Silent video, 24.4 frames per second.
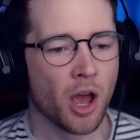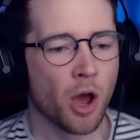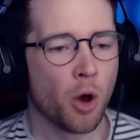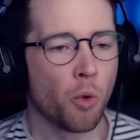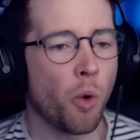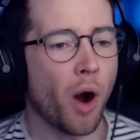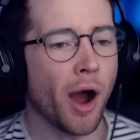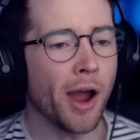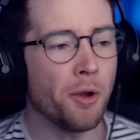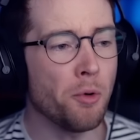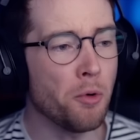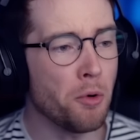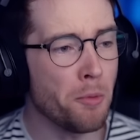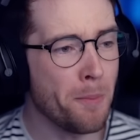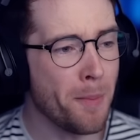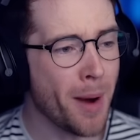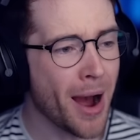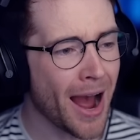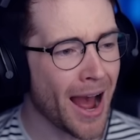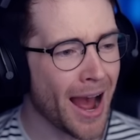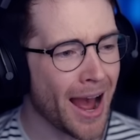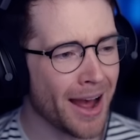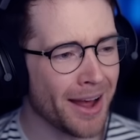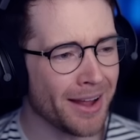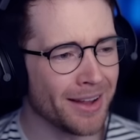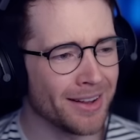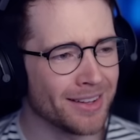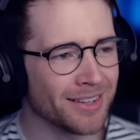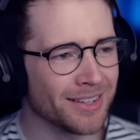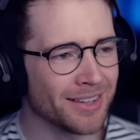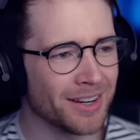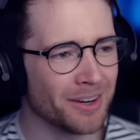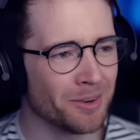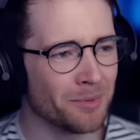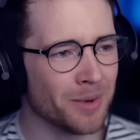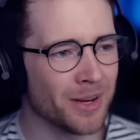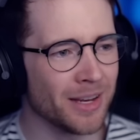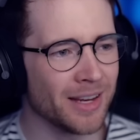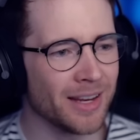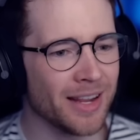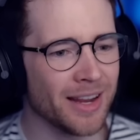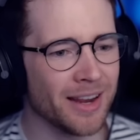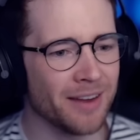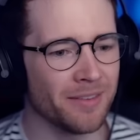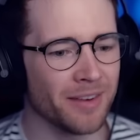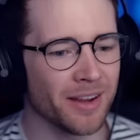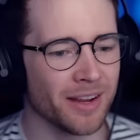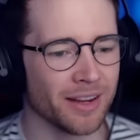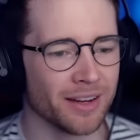Why are you mad? I don't
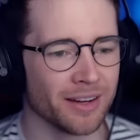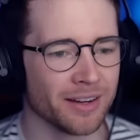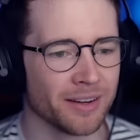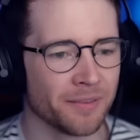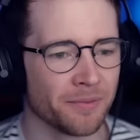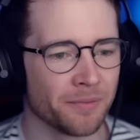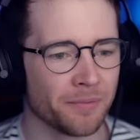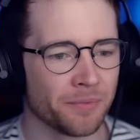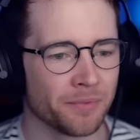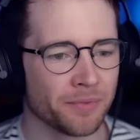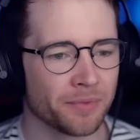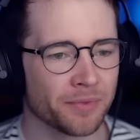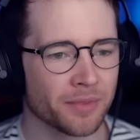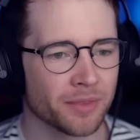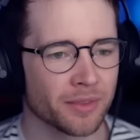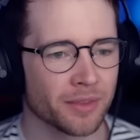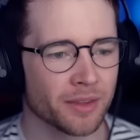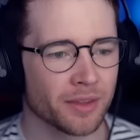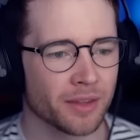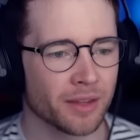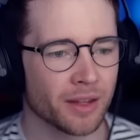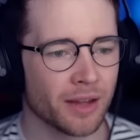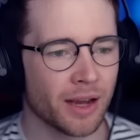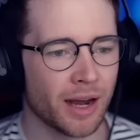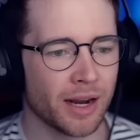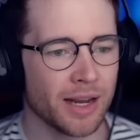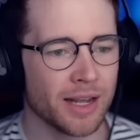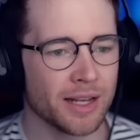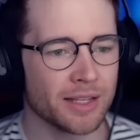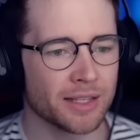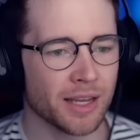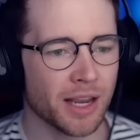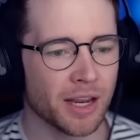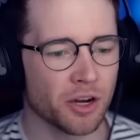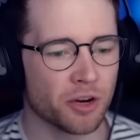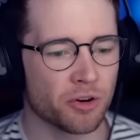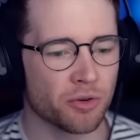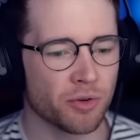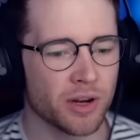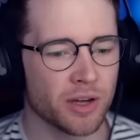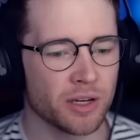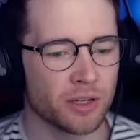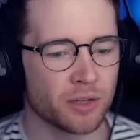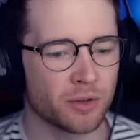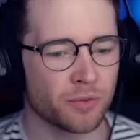believe it. I need to increase